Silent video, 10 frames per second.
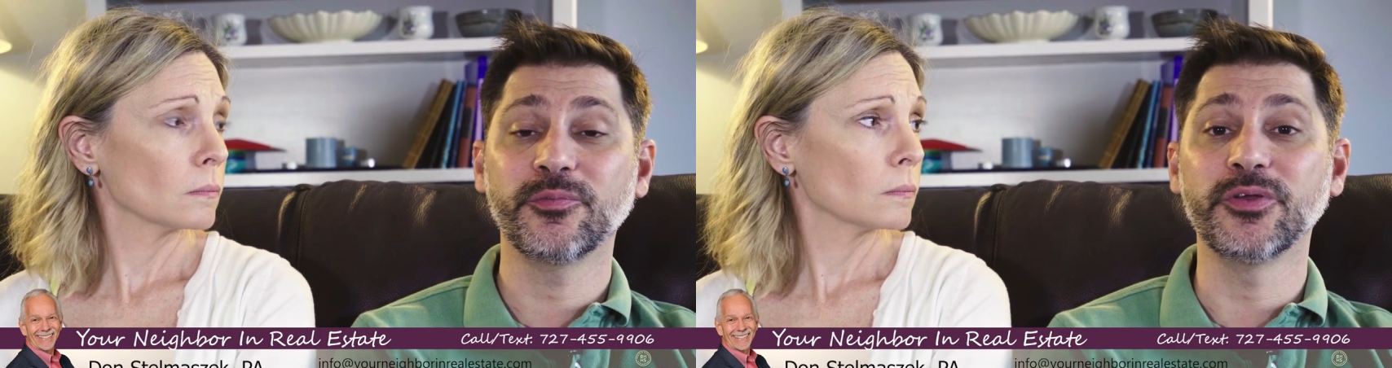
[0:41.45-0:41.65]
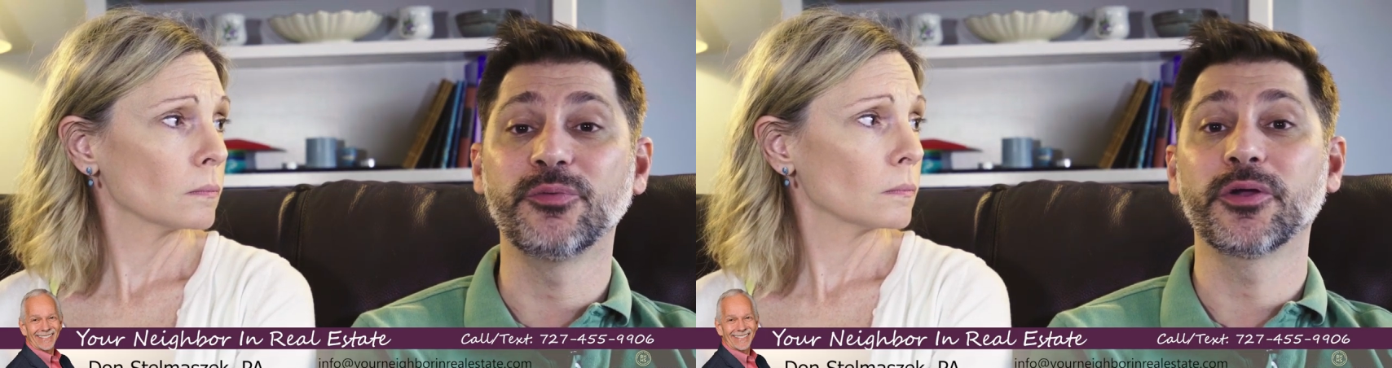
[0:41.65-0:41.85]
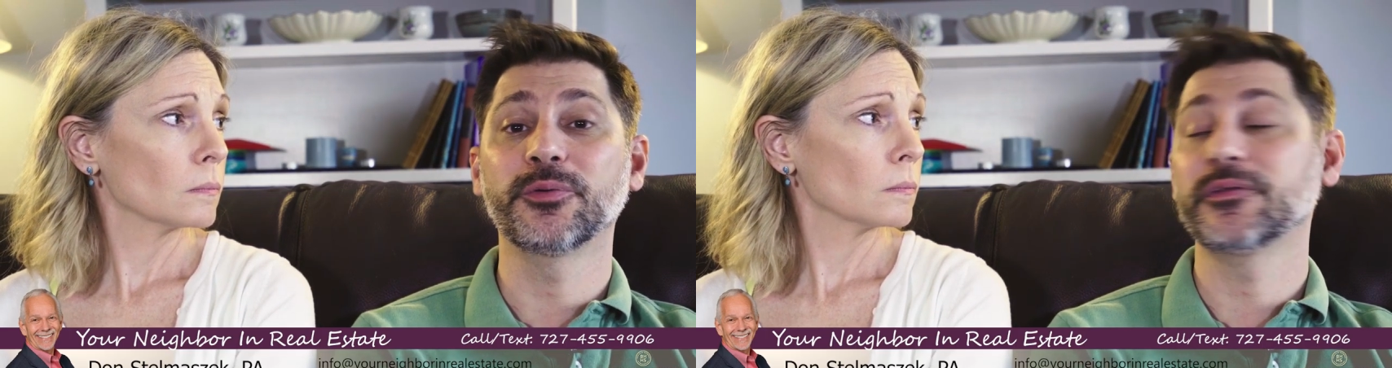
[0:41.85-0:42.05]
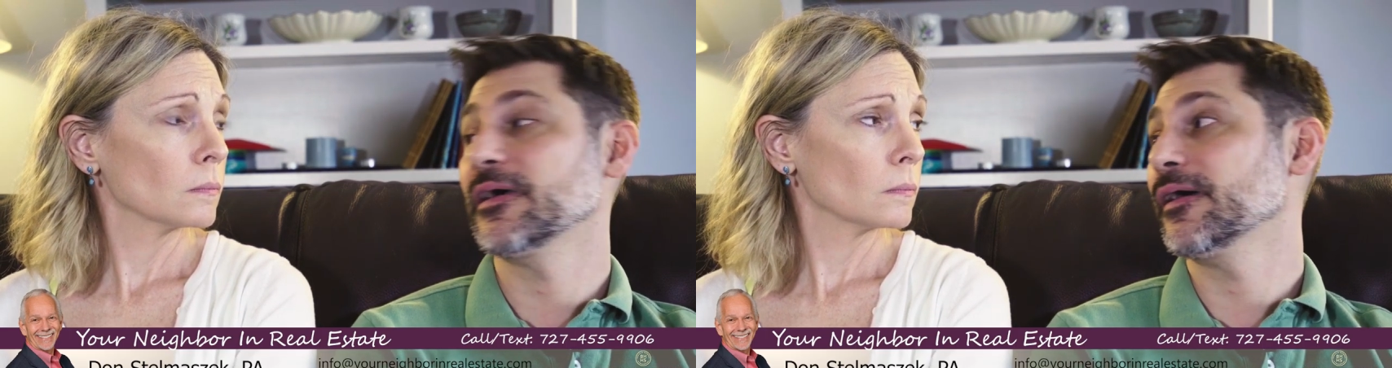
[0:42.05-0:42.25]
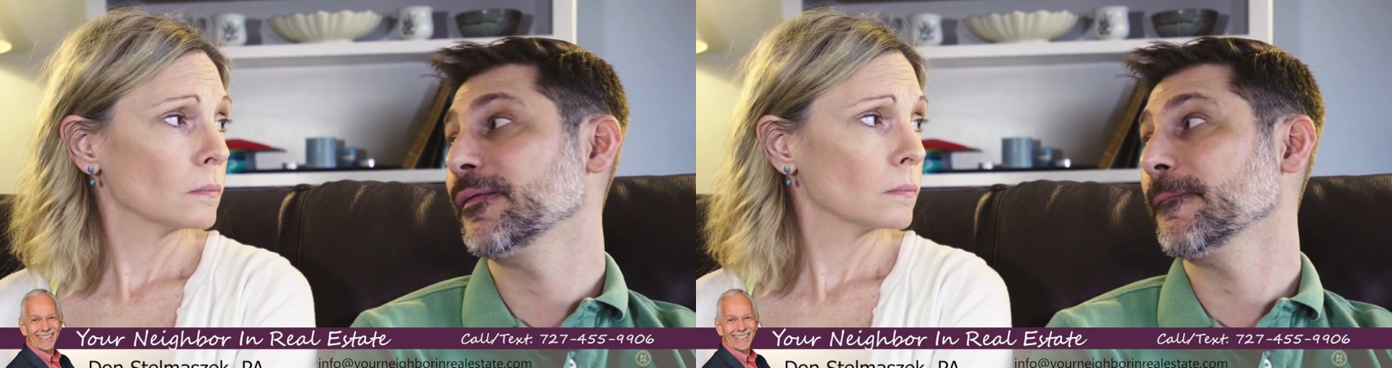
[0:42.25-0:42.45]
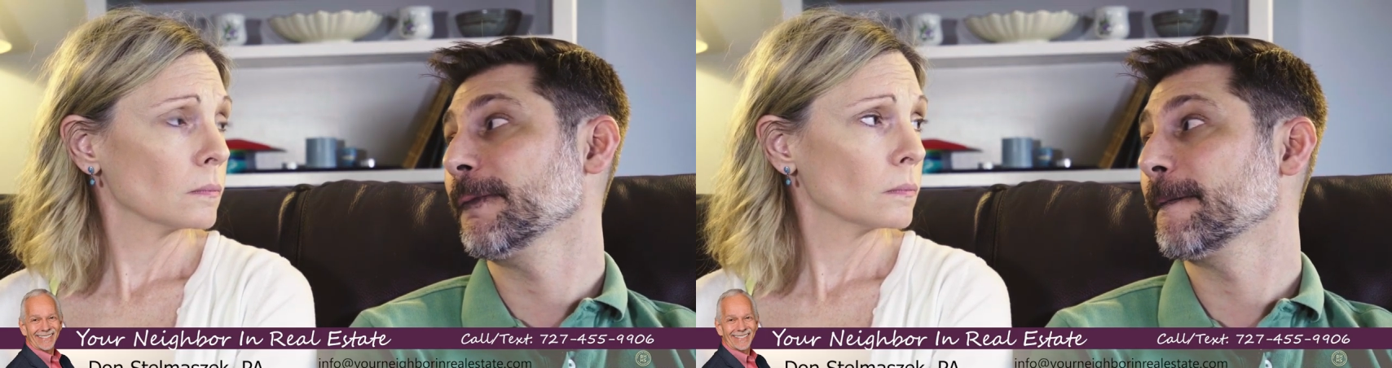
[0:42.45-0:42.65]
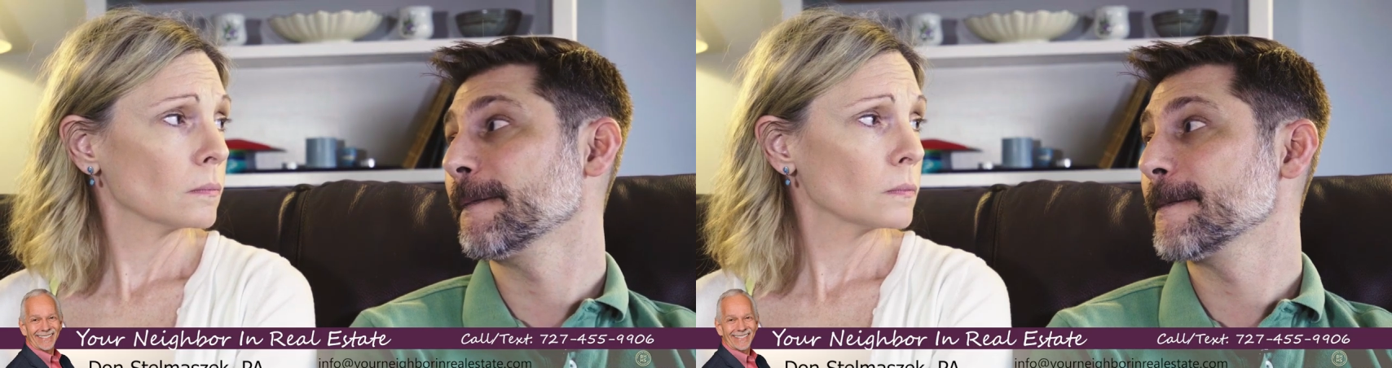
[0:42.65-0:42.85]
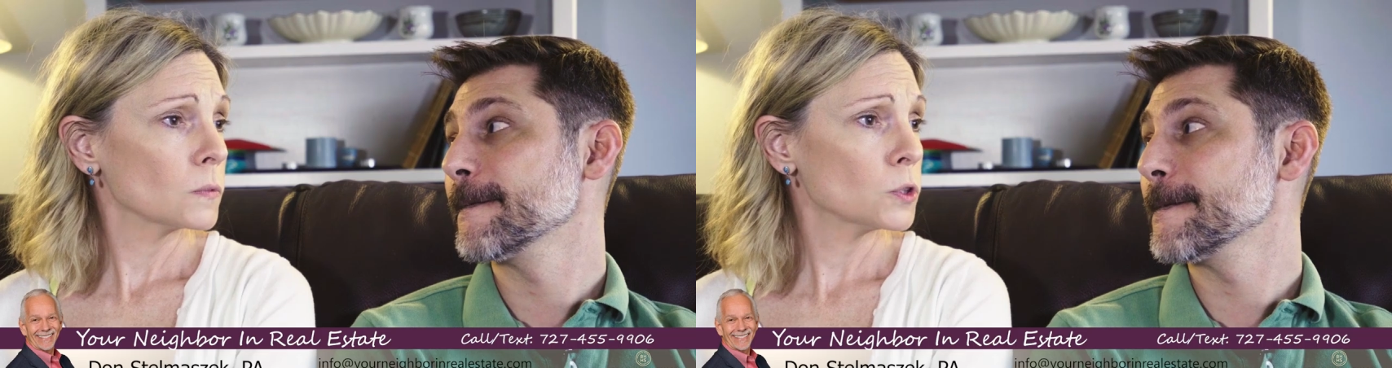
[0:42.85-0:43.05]
Speaker 1: when you work with Don.
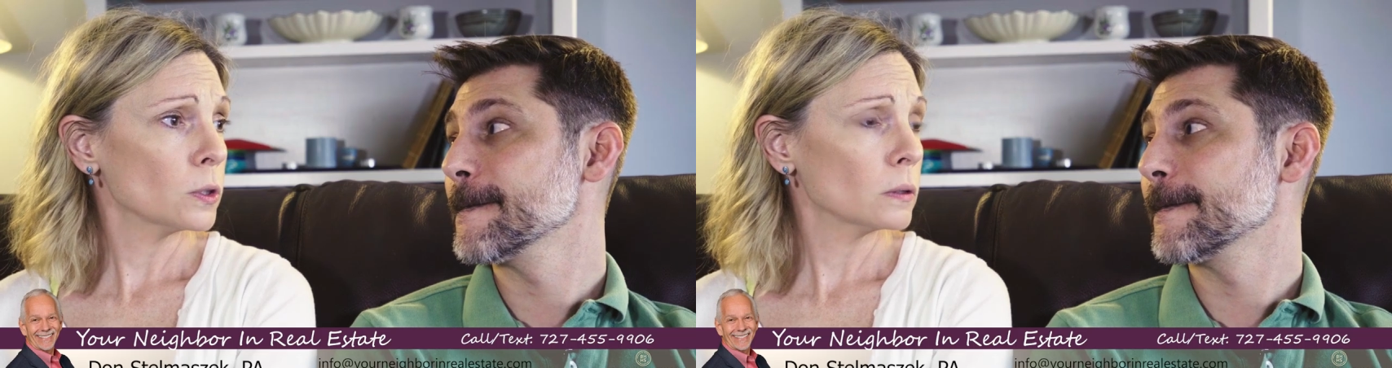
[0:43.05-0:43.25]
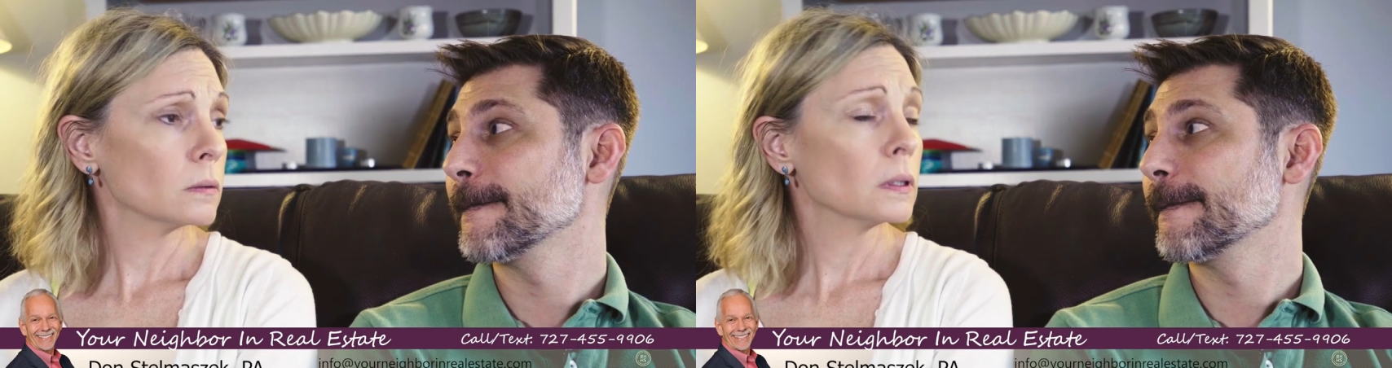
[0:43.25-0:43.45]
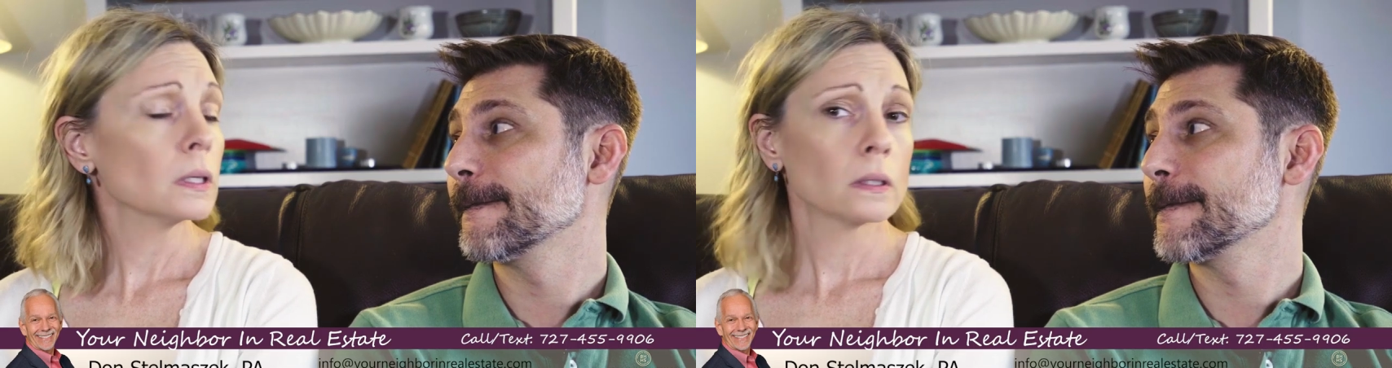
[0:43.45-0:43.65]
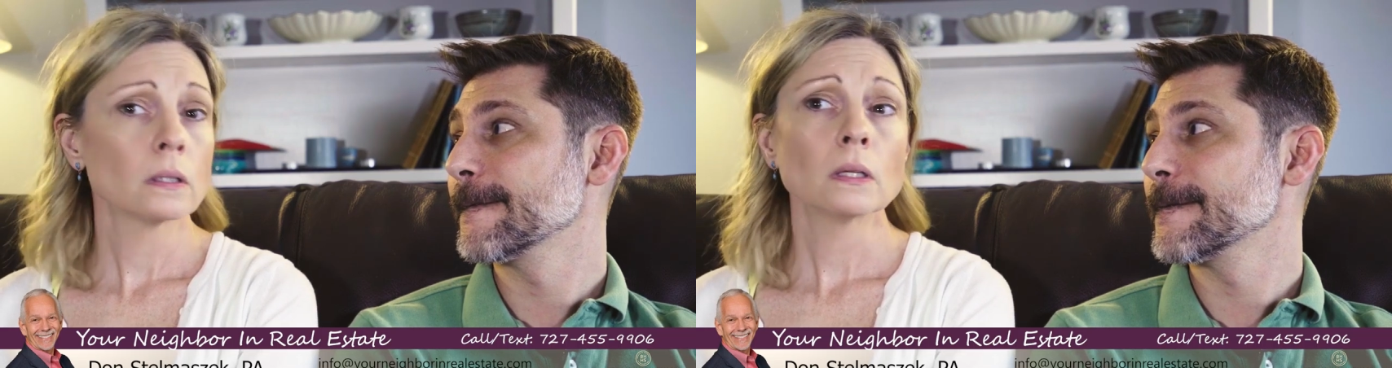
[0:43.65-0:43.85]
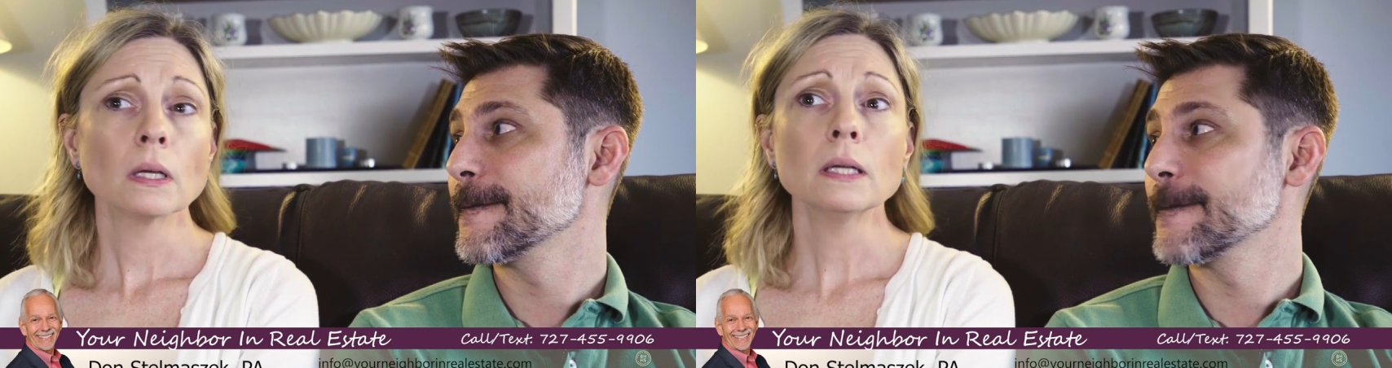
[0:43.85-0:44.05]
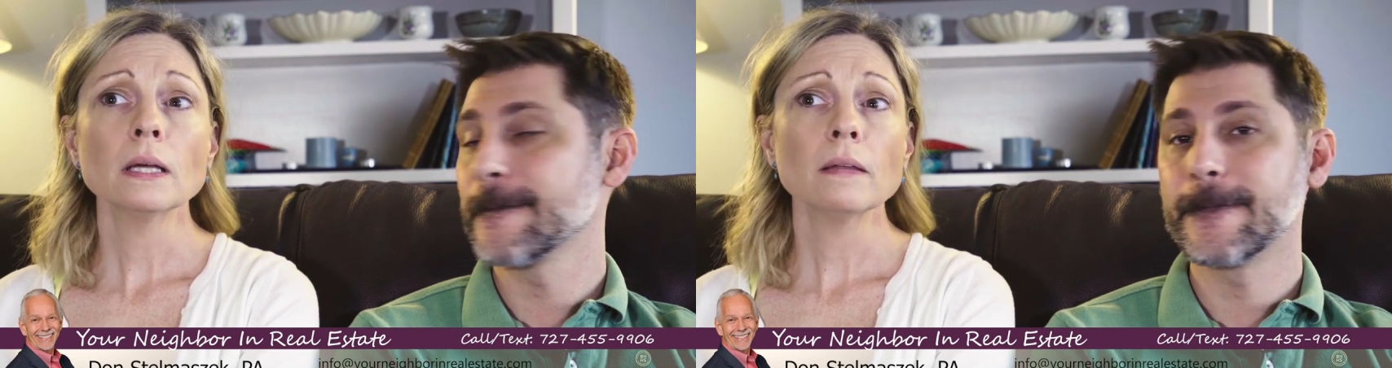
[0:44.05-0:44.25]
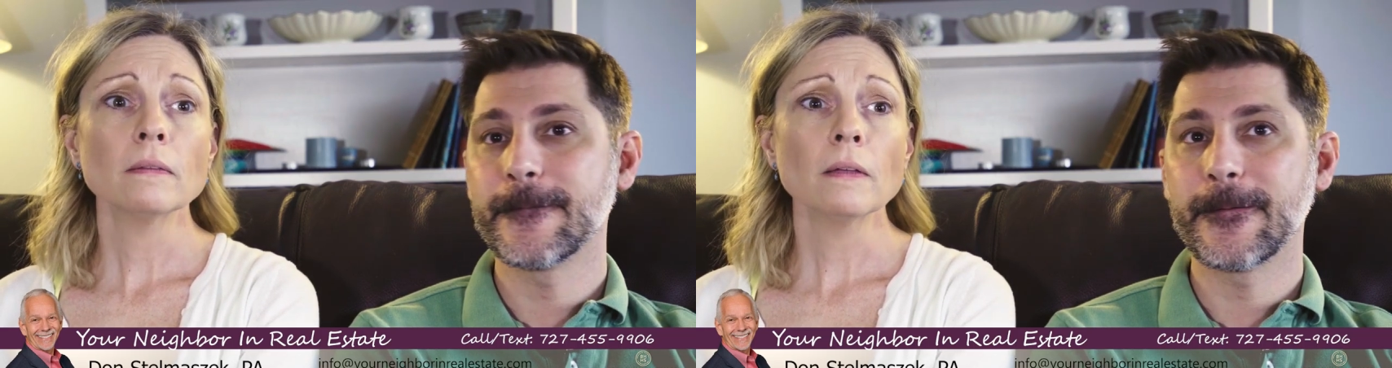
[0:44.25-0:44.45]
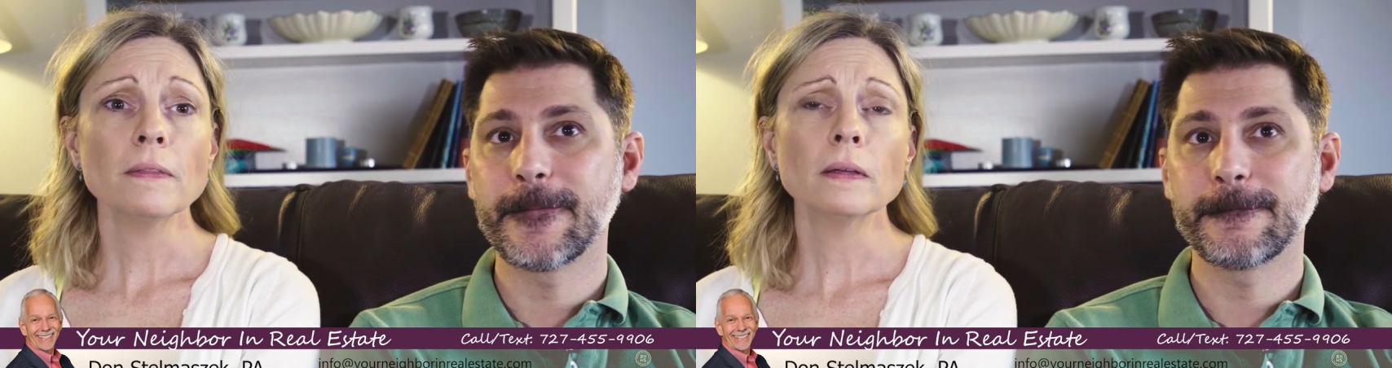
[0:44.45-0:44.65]
Speaker 2: Sure. And I,
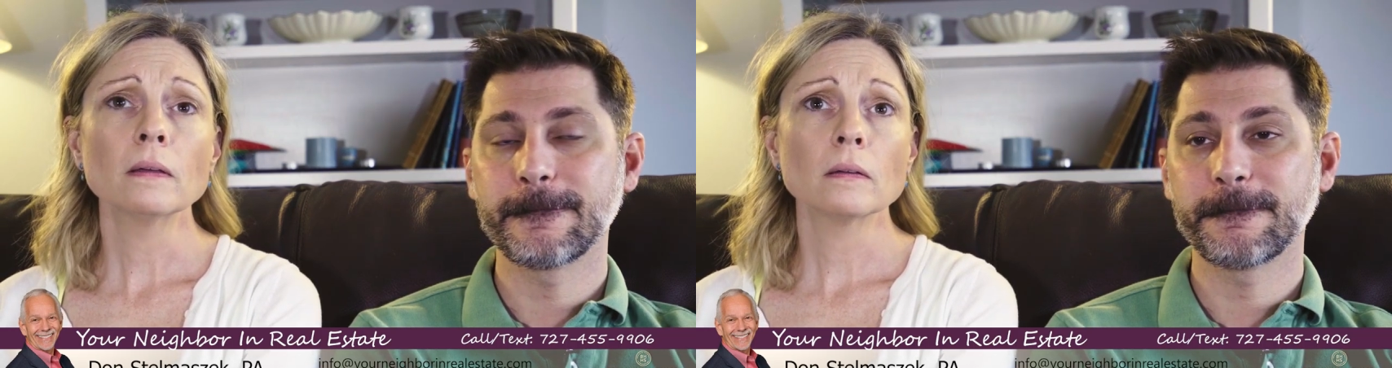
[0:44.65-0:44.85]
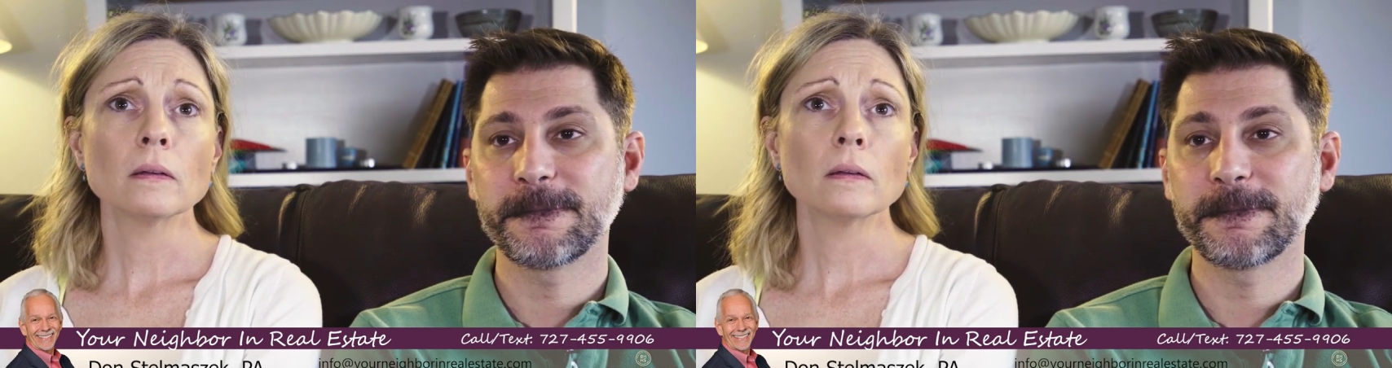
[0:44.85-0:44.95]
I think